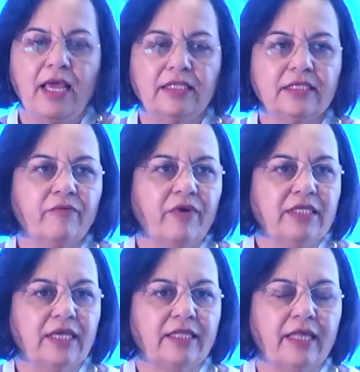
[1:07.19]
In some
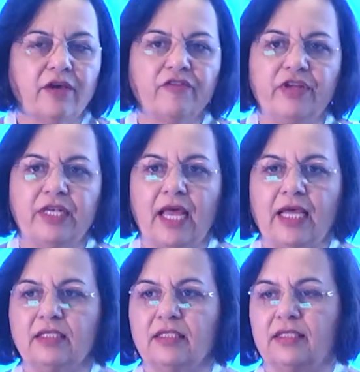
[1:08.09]
ways, I think of it
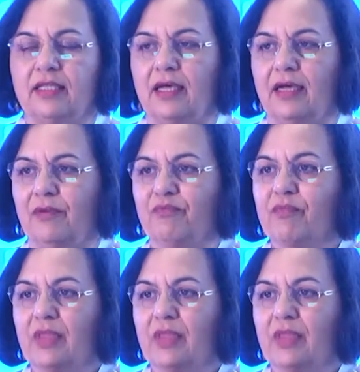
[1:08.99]
as the